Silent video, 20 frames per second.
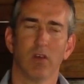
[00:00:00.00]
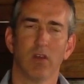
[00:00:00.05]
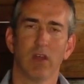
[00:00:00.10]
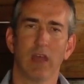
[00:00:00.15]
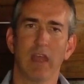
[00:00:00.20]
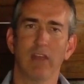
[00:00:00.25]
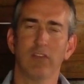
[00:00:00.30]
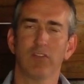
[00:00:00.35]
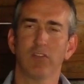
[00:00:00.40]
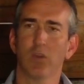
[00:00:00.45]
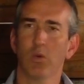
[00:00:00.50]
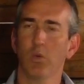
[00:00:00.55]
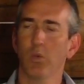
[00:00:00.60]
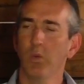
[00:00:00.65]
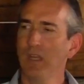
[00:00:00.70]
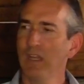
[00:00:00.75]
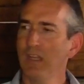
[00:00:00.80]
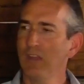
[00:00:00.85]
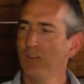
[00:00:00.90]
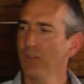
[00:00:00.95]
And so
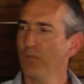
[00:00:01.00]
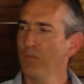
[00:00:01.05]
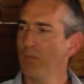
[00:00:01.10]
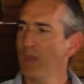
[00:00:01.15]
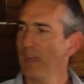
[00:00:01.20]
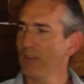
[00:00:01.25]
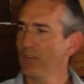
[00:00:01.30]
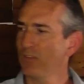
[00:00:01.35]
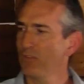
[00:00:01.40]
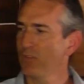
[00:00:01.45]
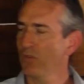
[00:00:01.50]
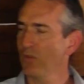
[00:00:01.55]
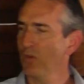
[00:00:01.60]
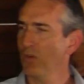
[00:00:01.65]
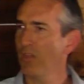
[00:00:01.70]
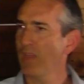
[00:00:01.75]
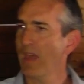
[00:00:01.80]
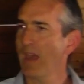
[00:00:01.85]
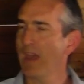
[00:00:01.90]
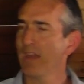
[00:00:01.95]
we need to make
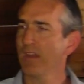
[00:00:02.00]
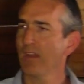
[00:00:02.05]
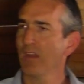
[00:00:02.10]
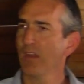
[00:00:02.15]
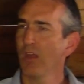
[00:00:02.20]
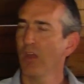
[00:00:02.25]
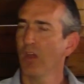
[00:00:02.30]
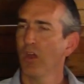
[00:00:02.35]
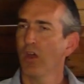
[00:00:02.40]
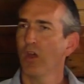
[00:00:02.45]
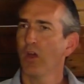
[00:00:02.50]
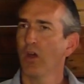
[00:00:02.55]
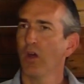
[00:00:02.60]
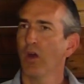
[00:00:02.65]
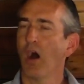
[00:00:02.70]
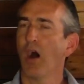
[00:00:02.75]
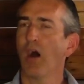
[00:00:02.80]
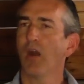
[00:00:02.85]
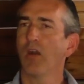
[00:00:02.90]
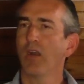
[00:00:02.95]
sure that
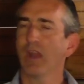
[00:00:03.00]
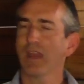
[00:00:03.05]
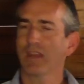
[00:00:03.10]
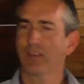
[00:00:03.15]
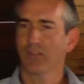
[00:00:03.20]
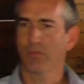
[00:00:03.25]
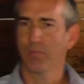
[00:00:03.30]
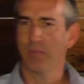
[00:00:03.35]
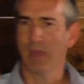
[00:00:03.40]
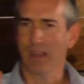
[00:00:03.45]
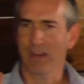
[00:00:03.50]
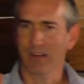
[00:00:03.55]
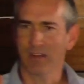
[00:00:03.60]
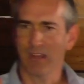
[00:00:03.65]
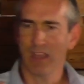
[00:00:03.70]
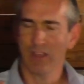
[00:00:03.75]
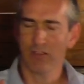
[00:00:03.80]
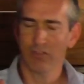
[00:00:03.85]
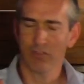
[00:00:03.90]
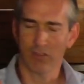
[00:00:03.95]
our
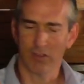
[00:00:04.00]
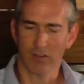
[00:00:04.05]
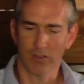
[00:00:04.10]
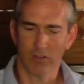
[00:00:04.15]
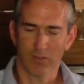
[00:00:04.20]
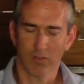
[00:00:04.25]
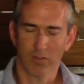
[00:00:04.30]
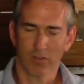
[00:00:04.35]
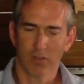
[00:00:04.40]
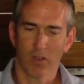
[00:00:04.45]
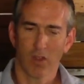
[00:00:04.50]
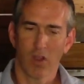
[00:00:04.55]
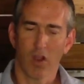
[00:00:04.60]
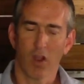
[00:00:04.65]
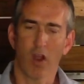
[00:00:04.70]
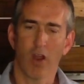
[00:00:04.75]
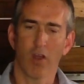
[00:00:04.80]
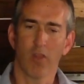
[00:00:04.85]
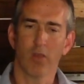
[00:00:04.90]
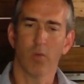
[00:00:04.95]
expectations
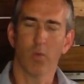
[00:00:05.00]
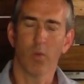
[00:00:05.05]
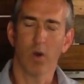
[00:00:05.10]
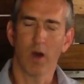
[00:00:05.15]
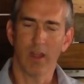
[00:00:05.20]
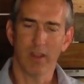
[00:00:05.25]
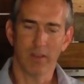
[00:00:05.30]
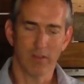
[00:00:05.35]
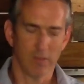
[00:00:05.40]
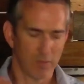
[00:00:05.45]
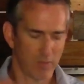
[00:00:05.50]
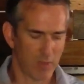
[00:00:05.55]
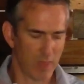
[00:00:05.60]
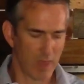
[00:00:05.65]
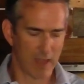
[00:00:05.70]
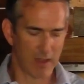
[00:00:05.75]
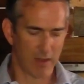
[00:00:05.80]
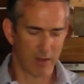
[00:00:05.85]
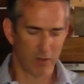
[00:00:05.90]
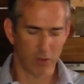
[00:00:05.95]
are the ones
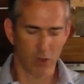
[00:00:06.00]
that